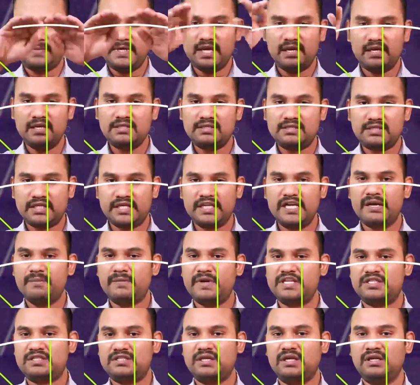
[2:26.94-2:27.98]
Sphere is
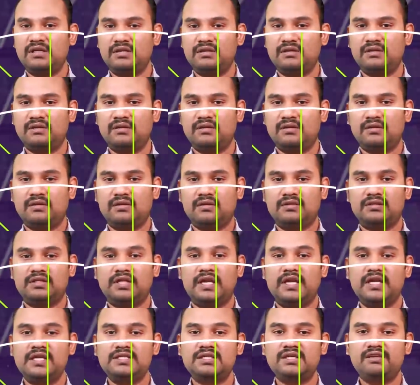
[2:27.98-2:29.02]
three-dimensional.
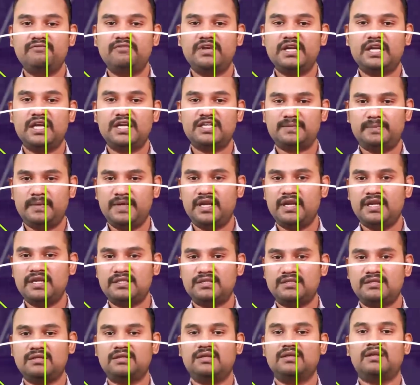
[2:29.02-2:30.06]
The reason we take
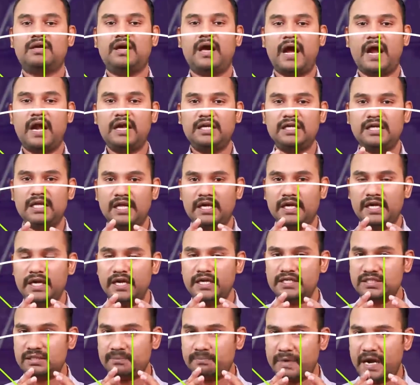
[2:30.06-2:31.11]
sphere is antenna
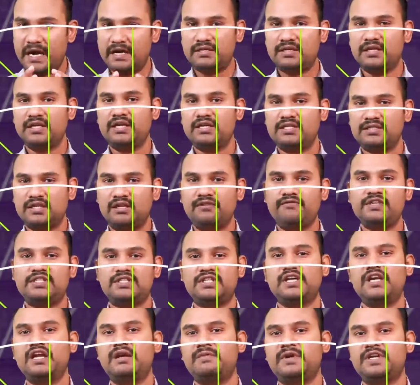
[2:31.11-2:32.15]
radiation pattern
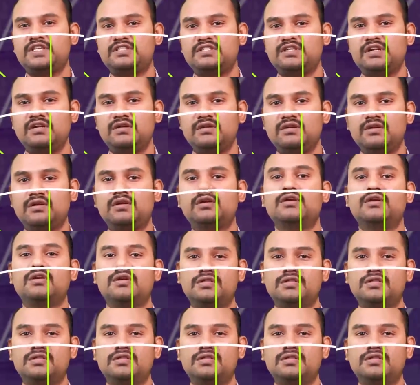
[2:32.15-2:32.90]
itself is three-dimensional.